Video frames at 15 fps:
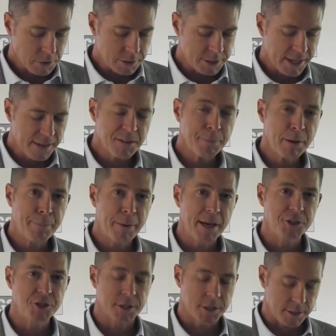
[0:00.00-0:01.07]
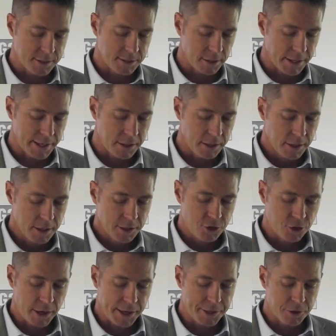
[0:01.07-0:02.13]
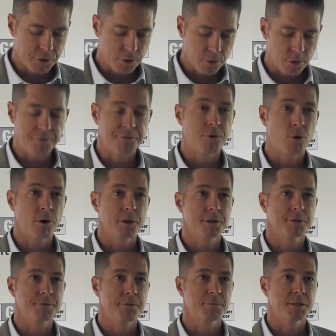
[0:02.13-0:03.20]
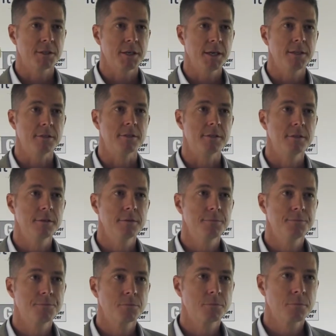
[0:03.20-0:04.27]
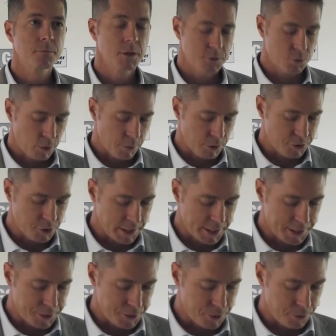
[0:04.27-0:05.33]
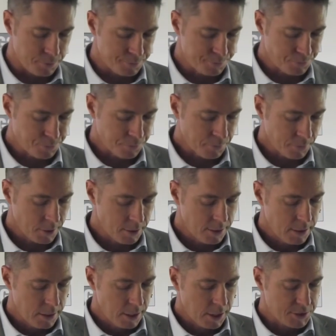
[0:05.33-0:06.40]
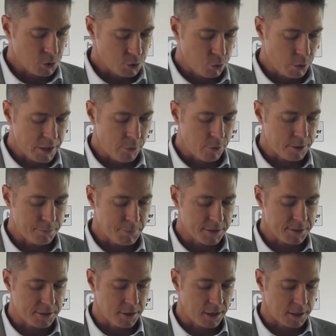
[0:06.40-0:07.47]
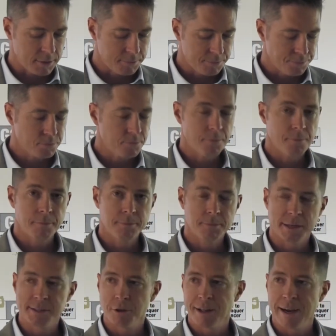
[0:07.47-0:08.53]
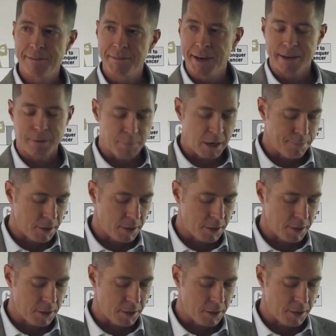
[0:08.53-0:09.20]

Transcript: you have to be patient. It's like trying to grow a forest from seeds, is what we're trying to do. So 21 months on, I still have that in my